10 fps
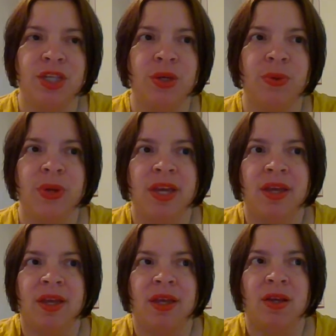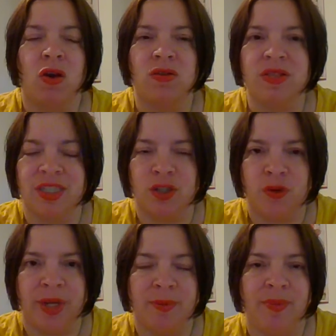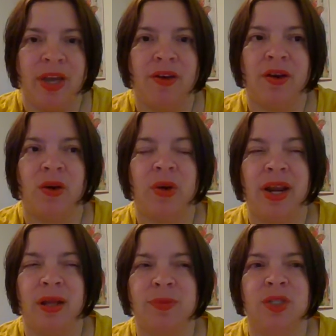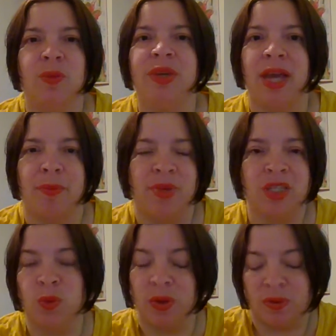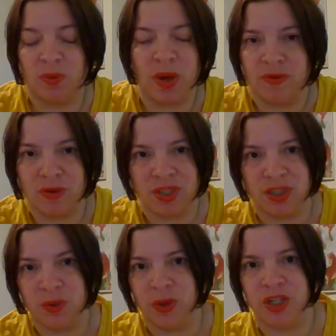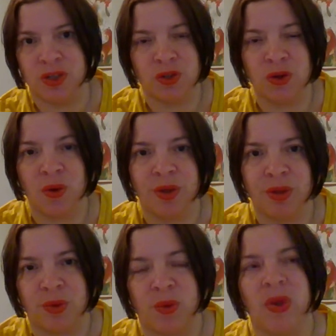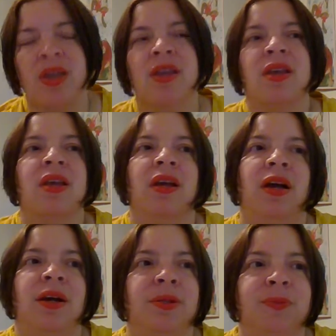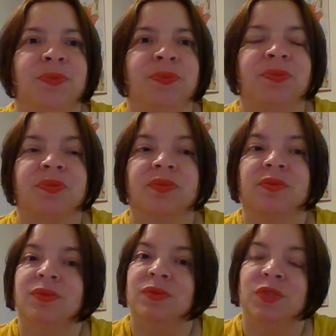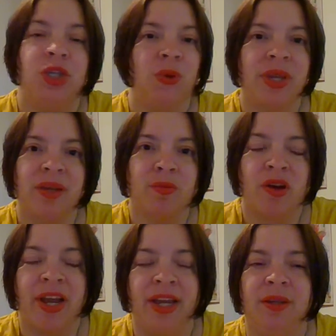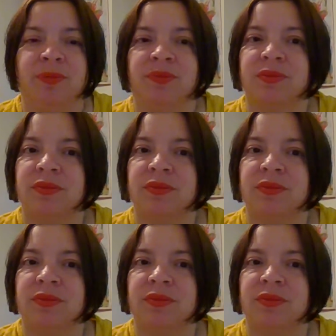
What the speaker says: you concentrate better, or helps you be at peace with whatever situation you're going through, um, you can pray,